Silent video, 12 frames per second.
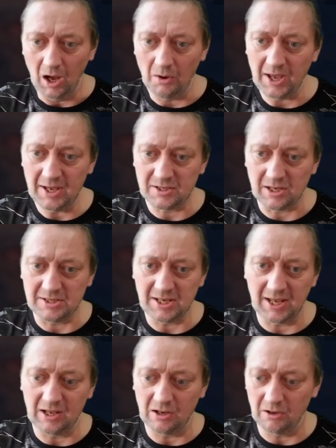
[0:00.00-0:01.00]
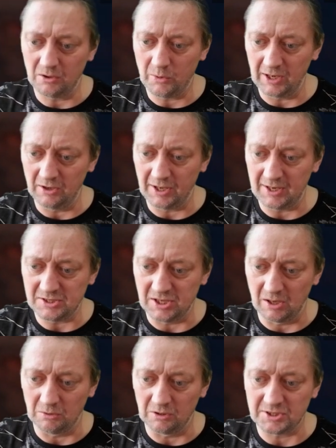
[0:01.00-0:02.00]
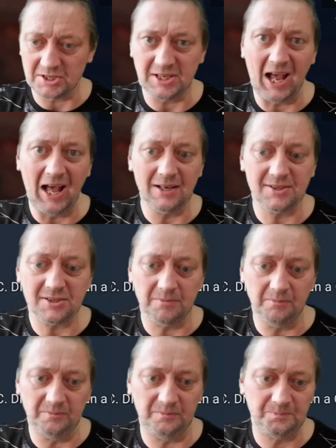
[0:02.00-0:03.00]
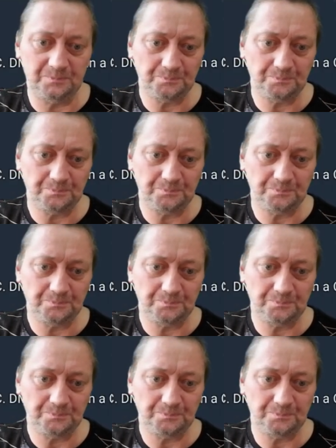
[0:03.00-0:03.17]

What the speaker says: Okay, so I take a quick look at his total stats.